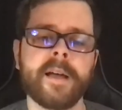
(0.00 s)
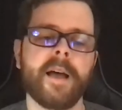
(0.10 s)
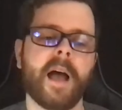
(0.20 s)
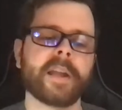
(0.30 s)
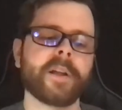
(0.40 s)

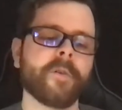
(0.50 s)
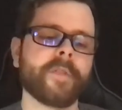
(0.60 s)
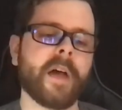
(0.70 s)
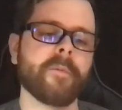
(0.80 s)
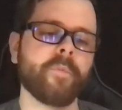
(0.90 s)
I know
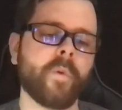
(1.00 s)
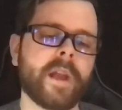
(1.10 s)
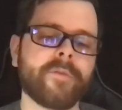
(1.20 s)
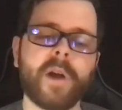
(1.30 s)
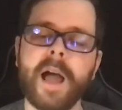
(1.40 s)
that
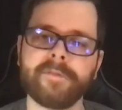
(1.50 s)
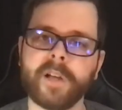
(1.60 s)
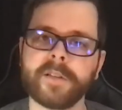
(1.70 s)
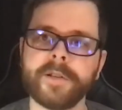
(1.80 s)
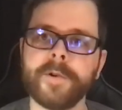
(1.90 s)
whenever I've
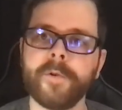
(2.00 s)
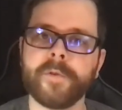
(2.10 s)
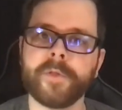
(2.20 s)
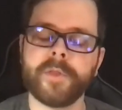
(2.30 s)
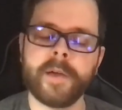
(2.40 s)
done
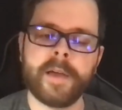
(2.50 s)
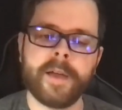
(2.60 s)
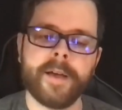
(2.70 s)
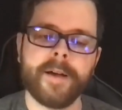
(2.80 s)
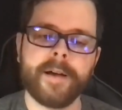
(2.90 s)
youth,
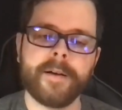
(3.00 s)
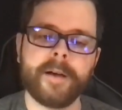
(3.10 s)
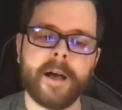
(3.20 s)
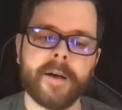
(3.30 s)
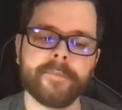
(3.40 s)

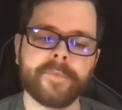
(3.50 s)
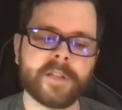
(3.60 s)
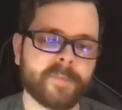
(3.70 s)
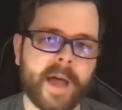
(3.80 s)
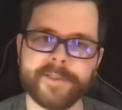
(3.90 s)

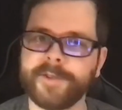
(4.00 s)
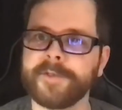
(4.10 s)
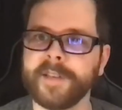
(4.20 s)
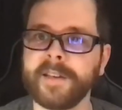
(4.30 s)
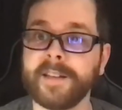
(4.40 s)
these past 2
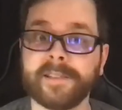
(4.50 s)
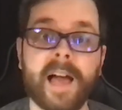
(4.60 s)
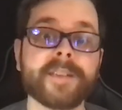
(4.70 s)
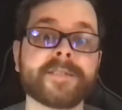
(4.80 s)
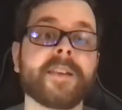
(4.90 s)
Sundays,
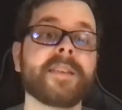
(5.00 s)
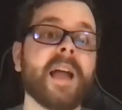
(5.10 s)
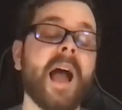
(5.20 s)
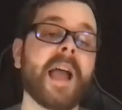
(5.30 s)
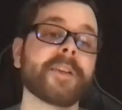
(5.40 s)
last Sunday,
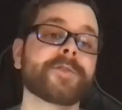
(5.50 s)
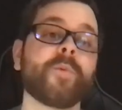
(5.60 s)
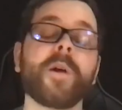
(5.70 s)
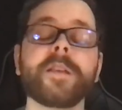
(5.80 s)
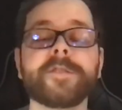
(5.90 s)
I had
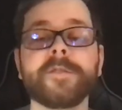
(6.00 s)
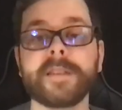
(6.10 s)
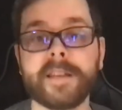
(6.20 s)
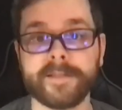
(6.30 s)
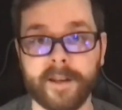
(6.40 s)
22
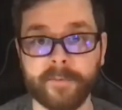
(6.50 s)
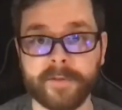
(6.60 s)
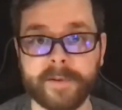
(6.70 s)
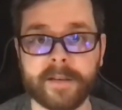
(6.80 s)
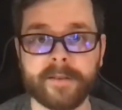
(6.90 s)
teens on with
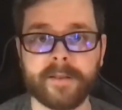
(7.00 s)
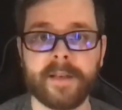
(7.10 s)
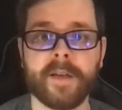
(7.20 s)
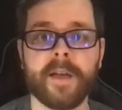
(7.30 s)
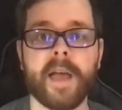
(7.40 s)
me.
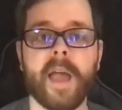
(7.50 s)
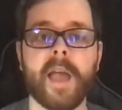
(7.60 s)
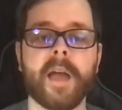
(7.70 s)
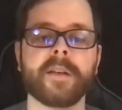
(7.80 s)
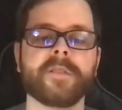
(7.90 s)

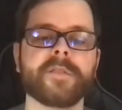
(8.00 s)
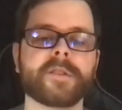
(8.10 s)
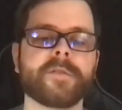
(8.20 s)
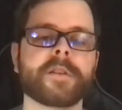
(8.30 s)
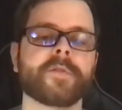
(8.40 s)
And
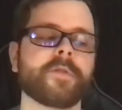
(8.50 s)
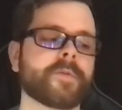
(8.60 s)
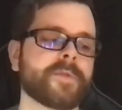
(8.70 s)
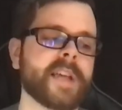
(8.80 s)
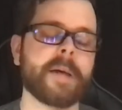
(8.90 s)
this resource
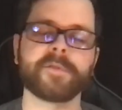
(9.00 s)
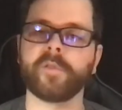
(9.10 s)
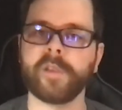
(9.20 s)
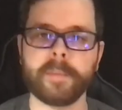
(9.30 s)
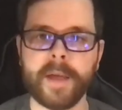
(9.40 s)
was
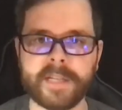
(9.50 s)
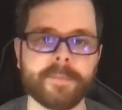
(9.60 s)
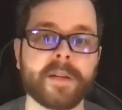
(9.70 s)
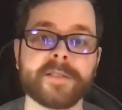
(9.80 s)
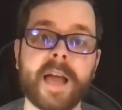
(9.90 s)
absolutely amazing
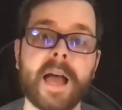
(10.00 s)
because